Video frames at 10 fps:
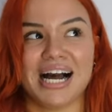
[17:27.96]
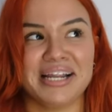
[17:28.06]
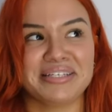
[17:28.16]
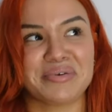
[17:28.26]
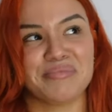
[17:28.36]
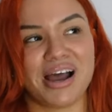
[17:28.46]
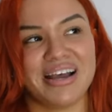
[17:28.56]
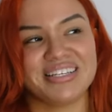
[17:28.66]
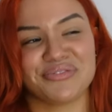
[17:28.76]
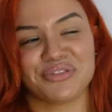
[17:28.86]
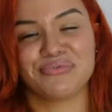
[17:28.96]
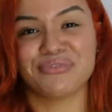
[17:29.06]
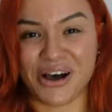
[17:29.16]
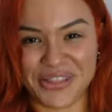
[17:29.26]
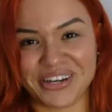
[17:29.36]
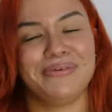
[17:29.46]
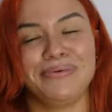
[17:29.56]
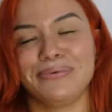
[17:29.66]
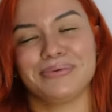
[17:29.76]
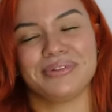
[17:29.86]
God is comprised of the Father.
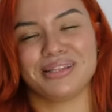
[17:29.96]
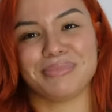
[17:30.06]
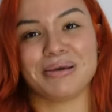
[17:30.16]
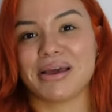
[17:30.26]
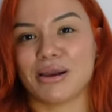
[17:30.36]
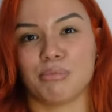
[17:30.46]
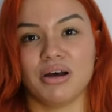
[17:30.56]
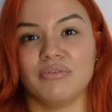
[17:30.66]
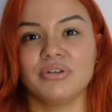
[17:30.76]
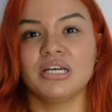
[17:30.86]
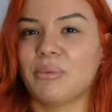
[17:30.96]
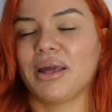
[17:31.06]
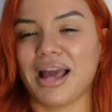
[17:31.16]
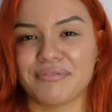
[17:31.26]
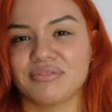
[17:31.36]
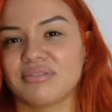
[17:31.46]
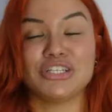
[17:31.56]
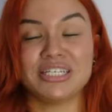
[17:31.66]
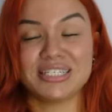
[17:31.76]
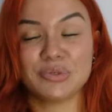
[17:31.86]
Ooh the big man above. Then we have
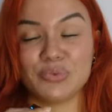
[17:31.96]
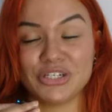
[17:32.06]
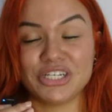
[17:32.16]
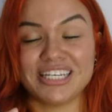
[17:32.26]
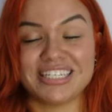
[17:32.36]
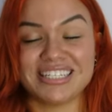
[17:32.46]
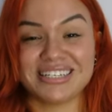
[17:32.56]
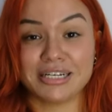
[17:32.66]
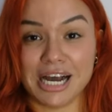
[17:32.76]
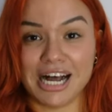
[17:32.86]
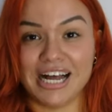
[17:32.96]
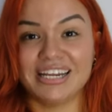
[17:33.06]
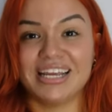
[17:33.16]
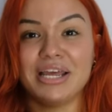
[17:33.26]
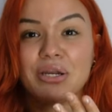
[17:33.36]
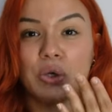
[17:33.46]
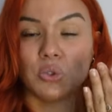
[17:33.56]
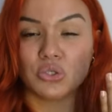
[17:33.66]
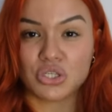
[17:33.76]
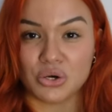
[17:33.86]
Jesus, which is God and
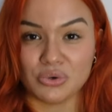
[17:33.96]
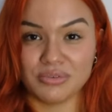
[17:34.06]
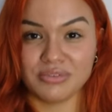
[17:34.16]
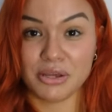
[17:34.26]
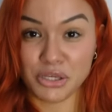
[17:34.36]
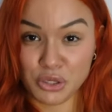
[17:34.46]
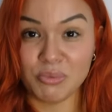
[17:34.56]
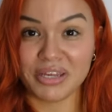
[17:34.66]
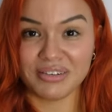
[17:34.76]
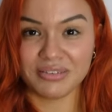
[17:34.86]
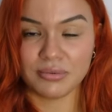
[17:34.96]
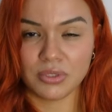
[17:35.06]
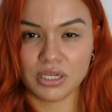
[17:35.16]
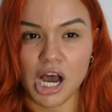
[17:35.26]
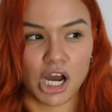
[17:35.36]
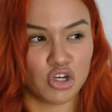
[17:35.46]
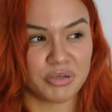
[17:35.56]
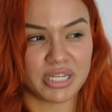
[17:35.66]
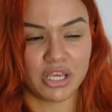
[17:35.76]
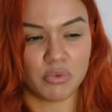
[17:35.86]
also human.
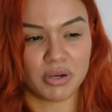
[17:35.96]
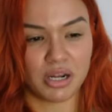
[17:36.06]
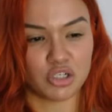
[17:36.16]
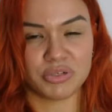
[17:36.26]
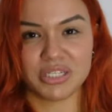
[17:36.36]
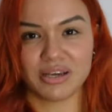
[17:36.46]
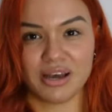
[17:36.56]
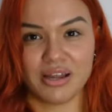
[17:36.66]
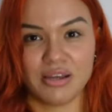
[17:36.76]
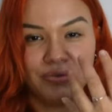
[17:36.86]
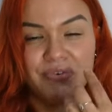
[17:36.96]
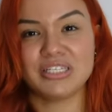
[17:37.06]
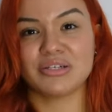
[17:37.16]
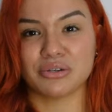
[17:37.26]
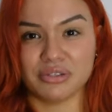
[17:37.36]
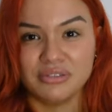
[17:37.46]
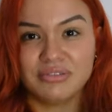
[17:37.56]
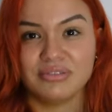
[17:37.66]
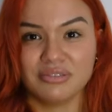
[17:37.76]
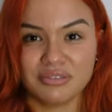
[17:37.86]
100% human, 100% God. The physical
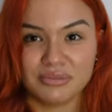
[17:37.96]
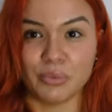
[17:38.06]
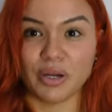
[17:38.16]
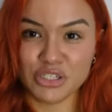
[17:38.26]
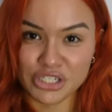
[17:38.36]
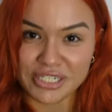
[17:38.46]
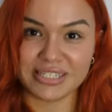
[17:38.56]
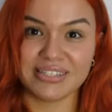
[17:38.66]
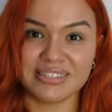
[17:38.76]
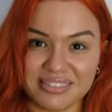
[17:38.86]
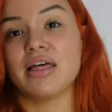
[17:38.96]
was Jesus.